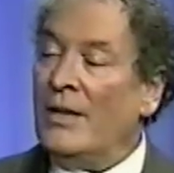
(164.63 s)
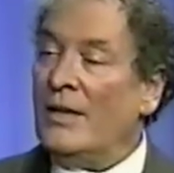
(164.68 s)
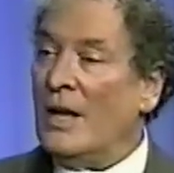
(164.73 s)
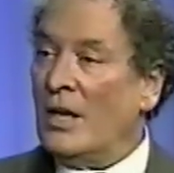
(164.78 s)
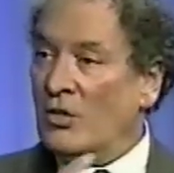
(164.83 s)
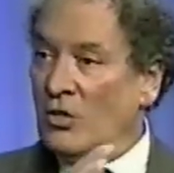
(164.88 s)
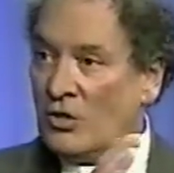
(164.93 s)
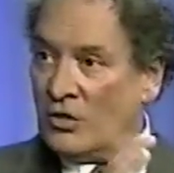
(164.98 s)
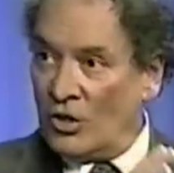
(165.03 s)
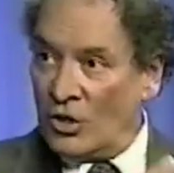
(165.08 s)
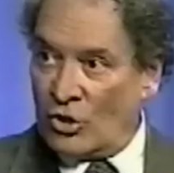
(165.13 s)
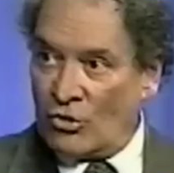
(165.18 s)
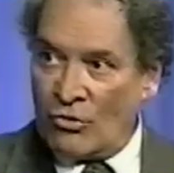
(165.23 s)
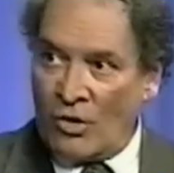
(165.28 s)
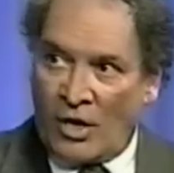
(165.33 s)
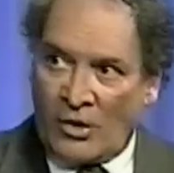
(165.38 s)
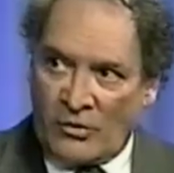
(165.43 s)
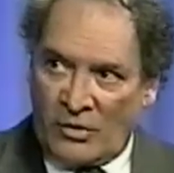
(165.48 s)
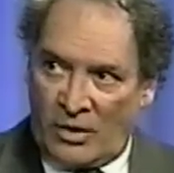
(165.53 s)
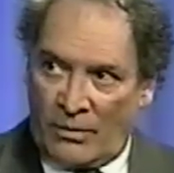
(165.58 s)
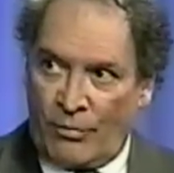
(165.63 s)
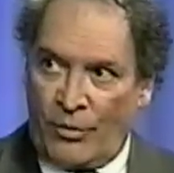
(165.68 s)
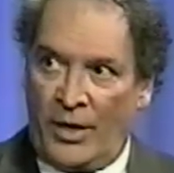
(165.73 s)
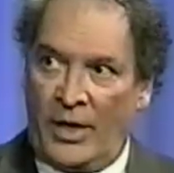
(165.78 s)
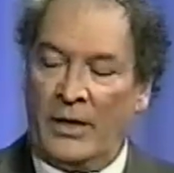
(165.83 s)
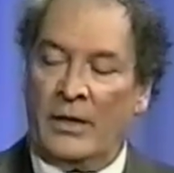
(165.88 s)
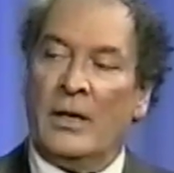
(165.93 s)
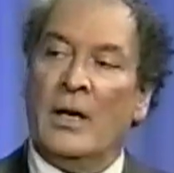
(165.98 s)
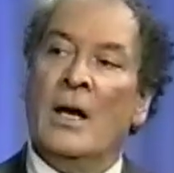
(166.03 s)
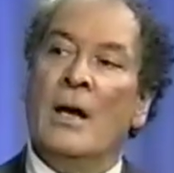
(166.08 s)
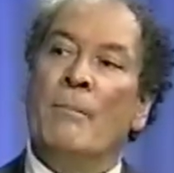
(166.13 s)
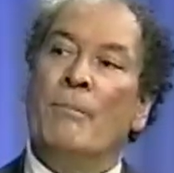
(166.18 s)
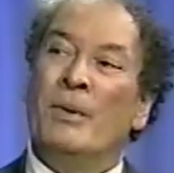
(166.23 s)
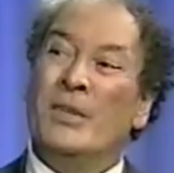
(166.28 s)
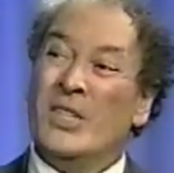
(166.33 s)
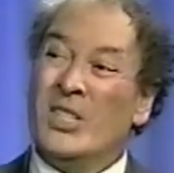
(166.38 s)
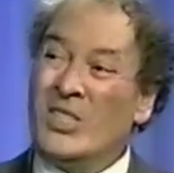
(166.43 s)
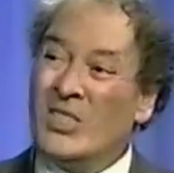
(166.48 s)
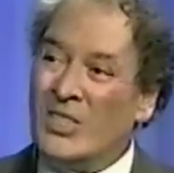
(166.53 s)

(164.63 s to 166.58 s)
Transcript: not just the structure of the brain, but to